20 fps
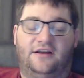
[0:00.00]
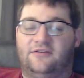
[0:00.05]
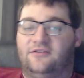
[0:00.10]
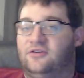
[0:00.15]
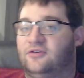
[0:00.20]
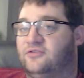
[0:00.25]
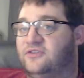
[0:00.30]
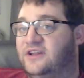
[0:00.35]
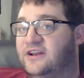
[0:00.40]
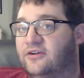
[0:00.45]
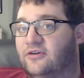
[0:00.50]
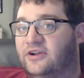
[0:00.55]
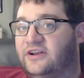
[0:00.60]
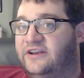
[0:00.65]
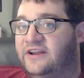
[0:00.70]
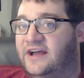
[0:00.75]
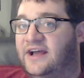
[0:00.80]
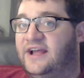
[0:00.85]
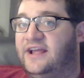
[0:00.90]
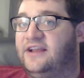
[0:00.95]
your dinner at
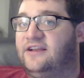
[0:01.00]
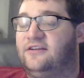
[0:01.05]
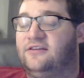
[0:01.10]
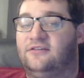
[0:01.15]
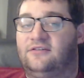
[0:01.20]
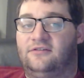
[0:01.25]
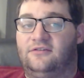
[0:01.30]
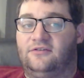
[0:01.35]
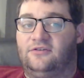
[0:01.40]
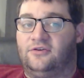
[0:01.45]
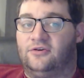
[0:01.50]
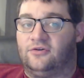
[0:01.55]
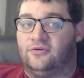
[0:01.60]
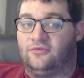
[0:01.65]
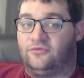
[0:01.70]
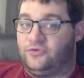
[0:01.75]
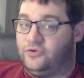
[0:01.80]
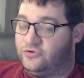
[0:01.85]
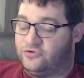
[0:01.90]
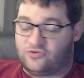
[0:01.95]
night,
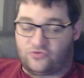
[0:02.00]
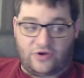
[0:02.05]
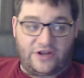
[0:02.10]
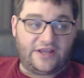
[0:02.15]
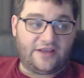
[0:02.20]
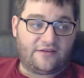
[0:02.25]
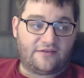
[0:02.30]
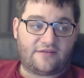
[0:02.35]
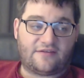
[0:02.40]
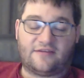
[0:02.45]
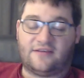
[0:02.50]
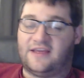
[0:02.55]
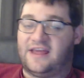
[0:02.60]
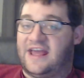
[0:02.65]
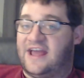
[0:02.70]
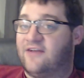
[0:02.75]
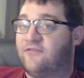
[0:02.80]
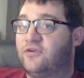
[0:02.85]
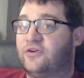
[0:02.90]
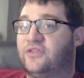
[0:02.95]
your drinks,
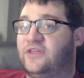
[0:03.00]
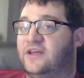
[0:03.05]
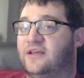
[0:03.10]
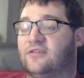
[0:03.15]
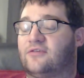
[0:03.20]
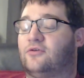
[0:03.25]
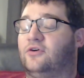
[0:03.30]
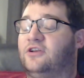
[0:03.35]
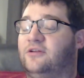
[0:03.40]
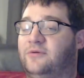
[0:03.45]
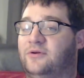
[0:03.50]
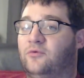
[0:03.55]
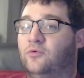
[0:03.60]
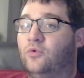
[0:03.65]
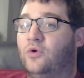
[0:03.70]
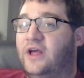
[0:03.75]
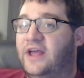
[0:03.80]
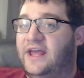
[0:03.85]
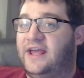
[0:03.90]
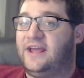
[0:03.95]
everything is going to be
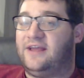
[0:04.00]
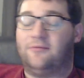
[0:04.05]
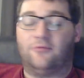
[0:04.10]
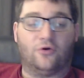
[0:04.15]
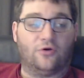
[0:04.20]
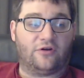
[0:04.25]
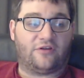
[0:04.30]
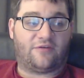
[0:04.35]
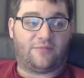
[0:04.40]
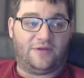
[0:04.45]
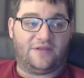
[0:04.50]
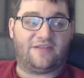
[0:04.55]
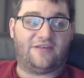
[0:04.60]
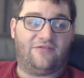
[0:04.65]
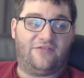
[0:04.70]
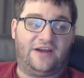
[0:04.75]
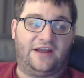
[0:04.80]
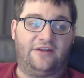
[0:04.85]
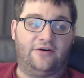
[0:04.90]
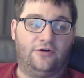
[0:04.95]
way more
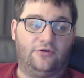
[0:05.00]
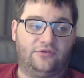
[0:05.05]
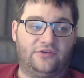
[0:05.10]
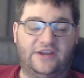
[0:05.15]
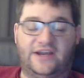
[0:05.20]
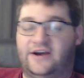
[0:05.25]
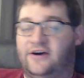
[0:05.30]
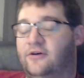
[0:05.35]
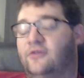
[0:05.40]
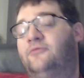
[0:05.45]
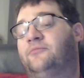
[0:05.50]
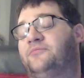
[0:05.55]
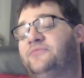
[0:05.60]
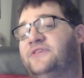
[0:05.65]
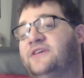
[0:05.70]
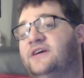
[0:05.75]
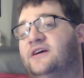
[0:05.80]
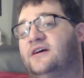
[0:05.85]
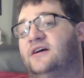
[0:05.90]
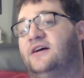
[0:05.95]
expensive at a hotel
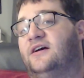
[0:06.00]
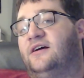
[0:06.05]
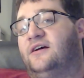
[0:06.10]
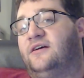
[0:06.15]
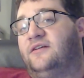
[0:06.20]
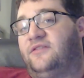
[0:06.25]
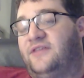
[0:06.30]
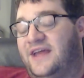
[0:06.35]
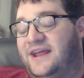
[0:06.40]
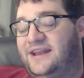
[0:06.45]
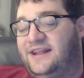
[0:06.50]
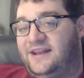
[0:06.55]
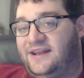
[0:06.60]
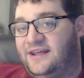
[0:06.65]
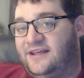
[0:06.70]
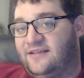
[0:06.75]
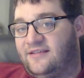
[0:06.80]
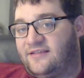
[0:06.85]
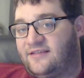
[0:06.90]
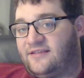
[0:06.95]
than it
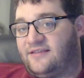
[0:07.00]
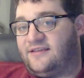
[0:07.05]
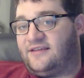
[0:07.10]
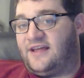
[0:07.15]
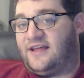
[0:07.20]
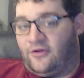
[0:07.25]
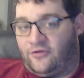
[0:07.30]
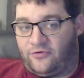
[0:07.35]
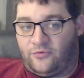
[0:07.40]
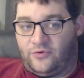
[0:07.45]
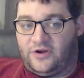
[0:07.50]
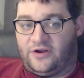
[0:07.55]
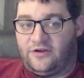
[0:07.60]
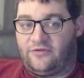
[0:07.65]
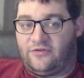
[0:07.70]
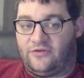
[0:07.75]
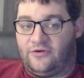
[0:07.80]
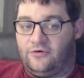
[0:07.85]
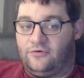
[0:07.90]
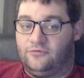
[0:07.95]
is elsewhere.
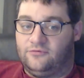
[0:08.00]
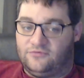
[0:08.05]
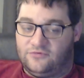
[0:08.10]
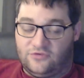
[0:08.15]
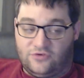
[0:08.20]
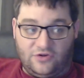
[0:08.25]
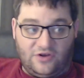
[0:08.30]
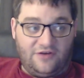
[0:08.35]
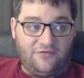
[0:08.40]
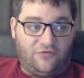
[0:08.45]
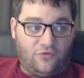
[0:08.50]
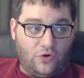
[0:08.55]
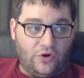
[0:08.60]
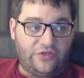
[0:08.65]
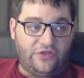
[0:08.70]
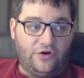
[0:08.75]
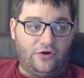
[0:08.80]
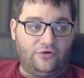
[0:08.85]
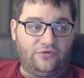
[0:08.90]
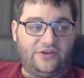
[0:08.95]
So
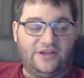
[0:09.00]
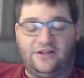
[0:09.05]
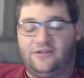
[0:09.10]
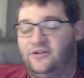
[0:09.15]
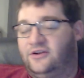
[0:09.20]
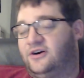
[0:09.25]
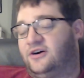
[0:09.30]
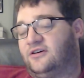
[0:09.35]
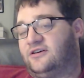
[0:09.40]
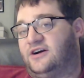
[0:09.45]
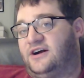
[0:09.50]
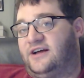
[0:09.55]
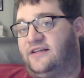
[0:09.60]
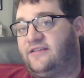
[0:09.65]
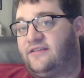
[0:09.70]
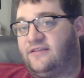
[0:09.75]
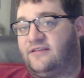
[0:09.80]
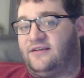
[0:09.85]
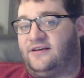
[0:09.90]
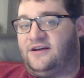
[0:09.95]
avoid the hotel at all
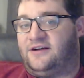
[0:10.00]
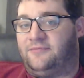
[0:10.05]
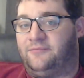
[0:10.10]
costs.